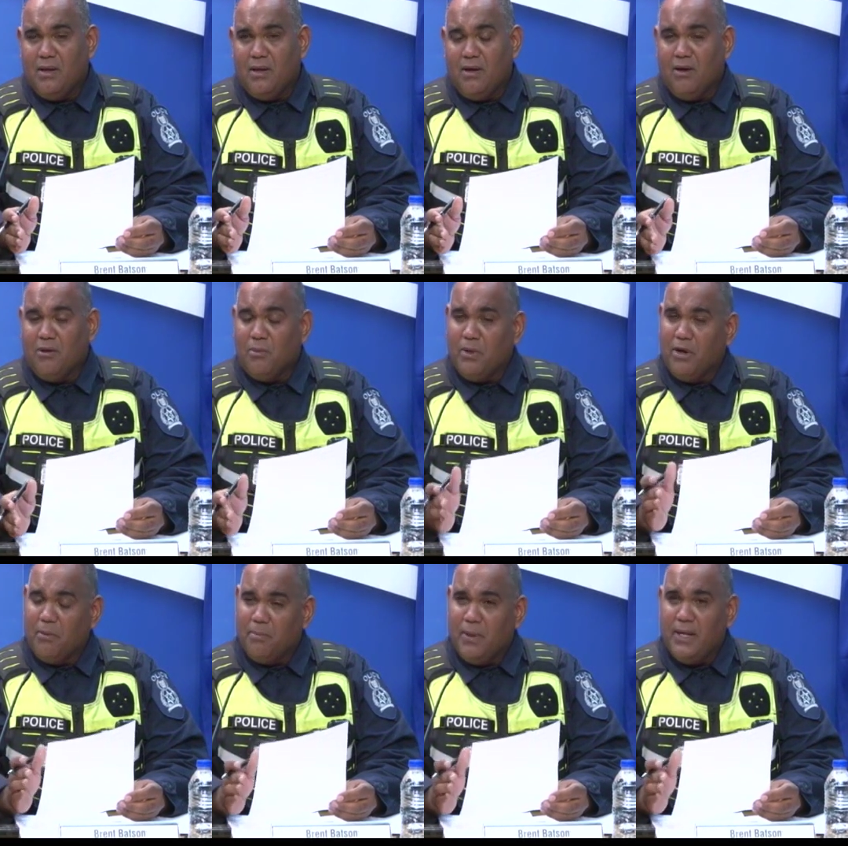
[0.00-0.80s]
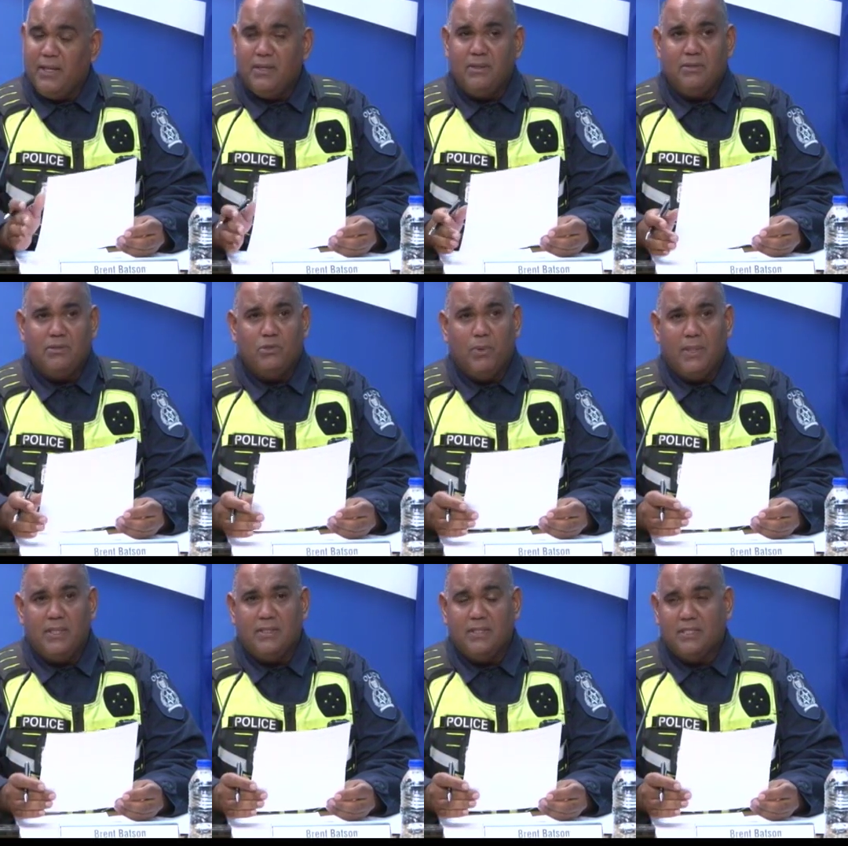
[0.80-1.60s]
Uh, we're up by
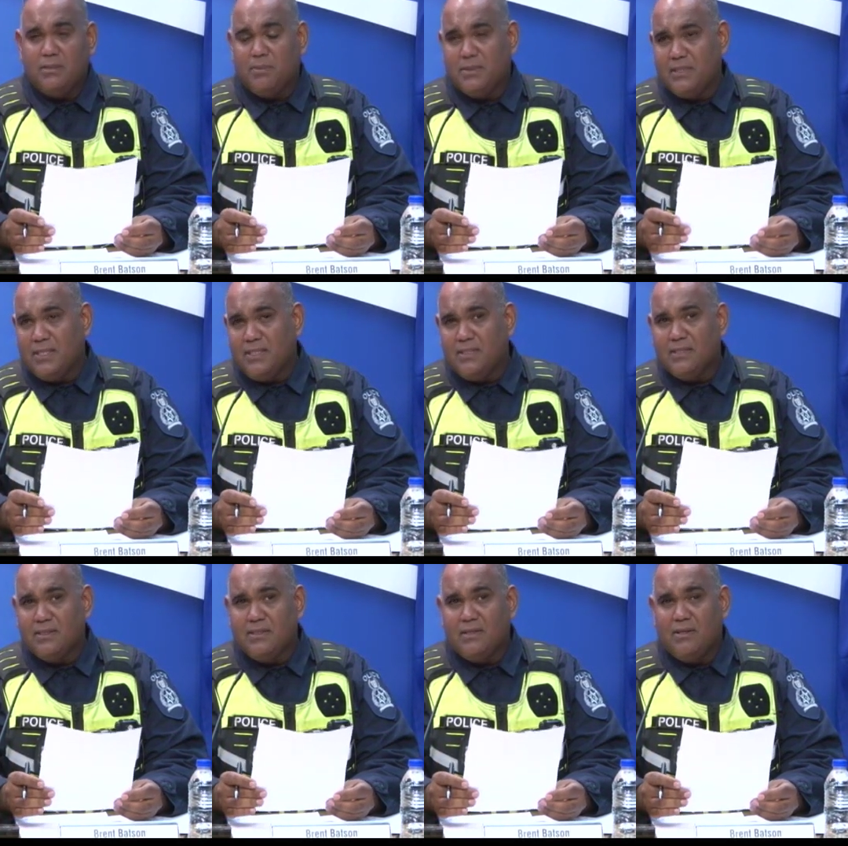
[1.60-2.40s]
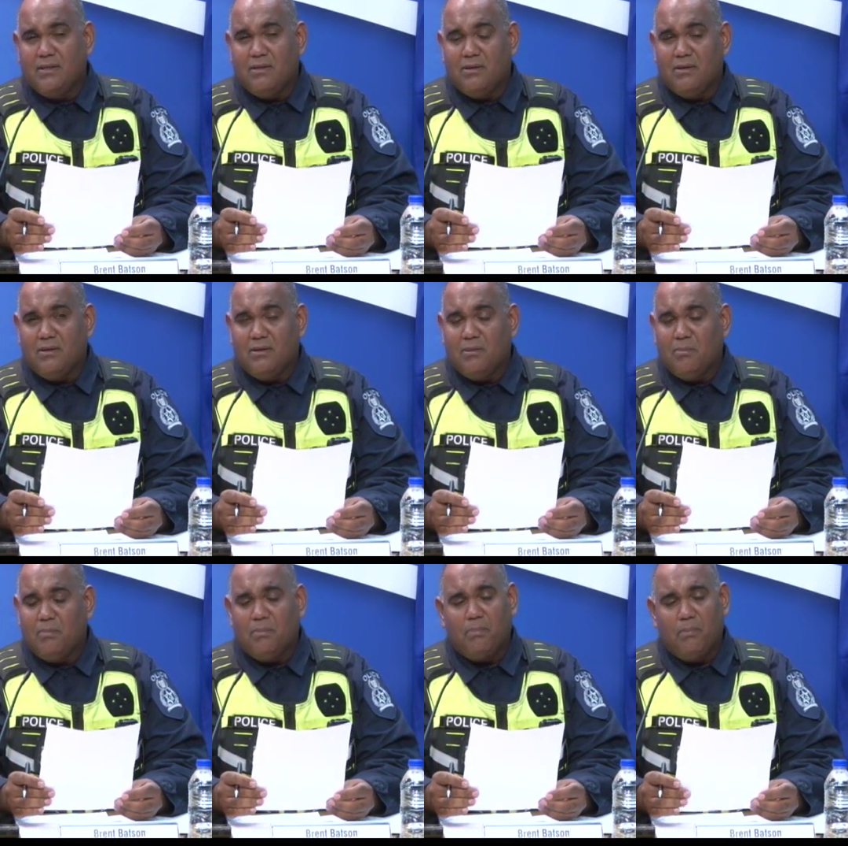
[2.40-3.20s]
26%.
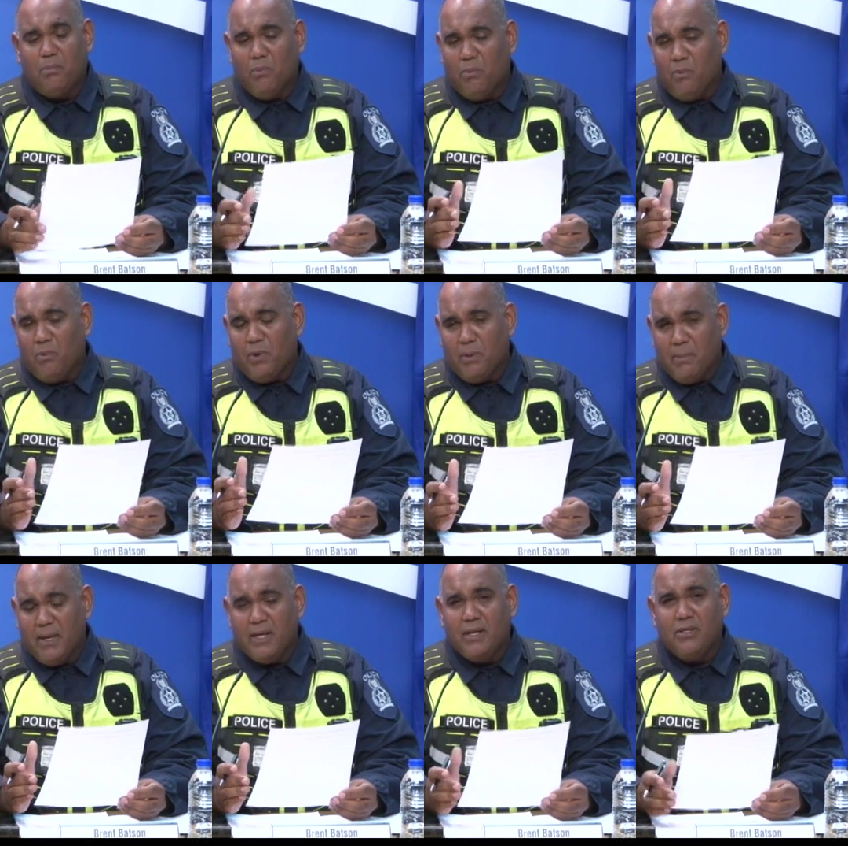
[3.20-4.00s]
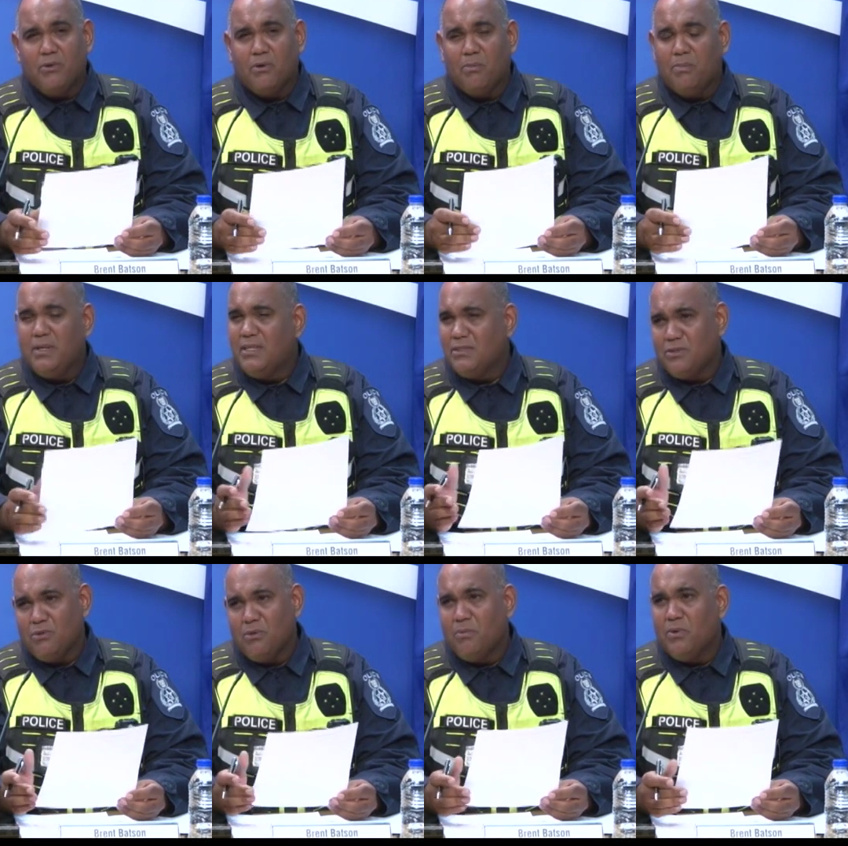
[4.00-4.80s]
We are begging you,
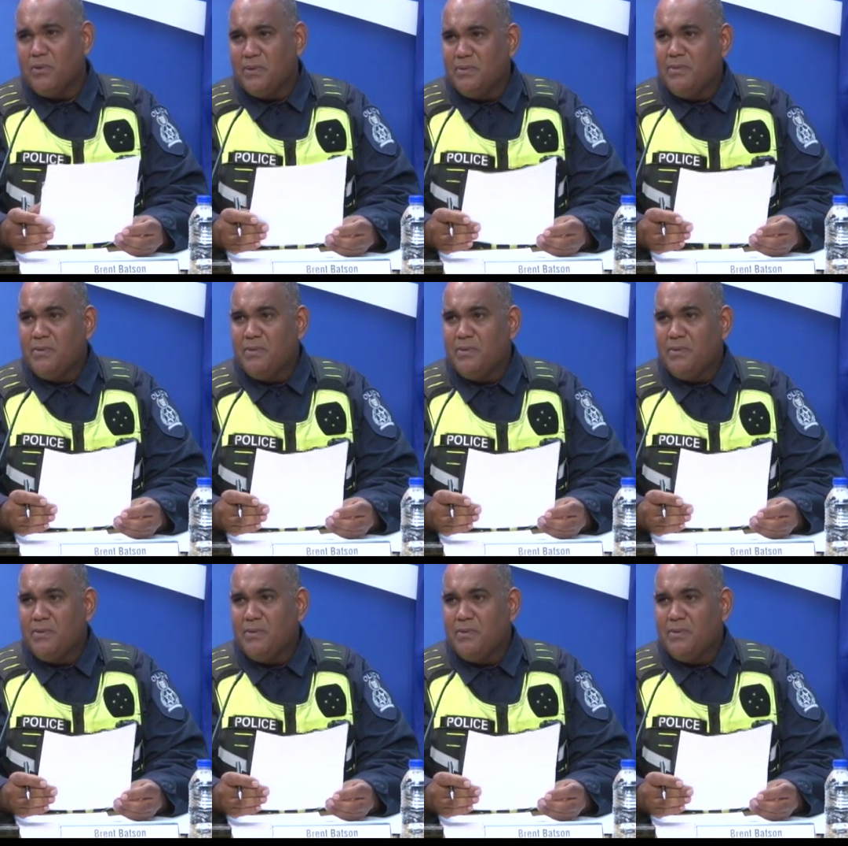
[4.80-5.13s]
please, no more.